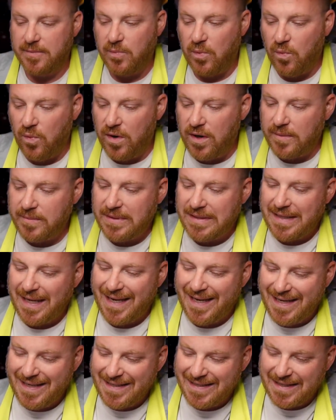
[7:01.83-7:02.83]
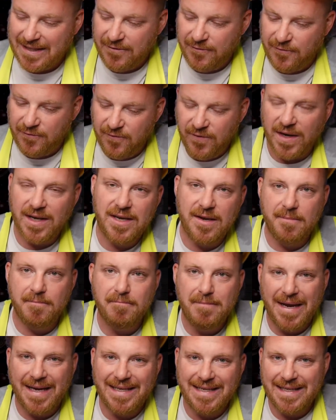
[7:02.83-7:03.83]
But what I'm saying is that
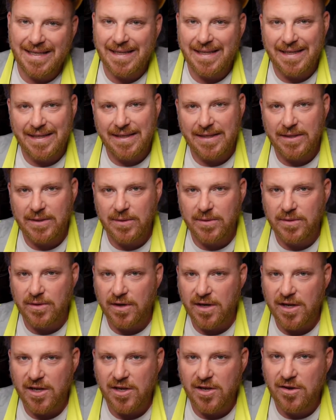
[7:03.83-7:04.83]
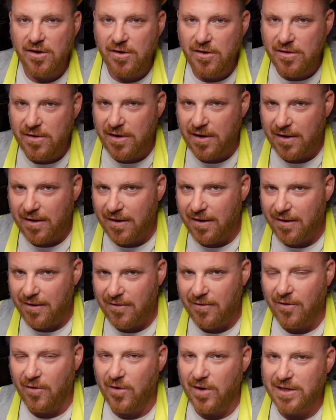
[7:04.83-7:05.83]
fundamentally, this is not a union
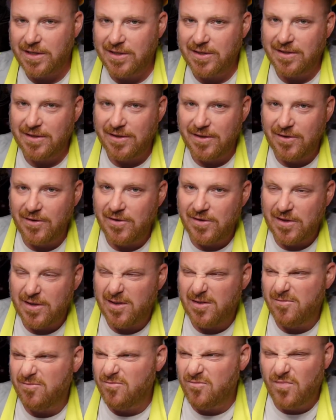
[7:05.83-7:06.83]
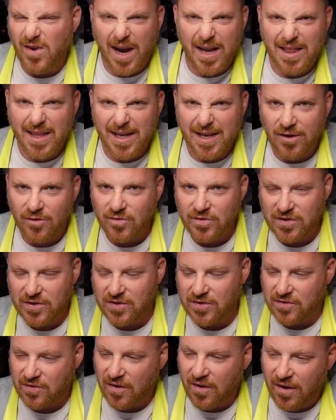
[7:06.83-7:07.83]
or a union rally or
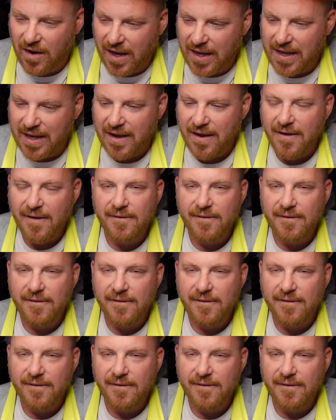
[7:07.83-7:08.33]
strike.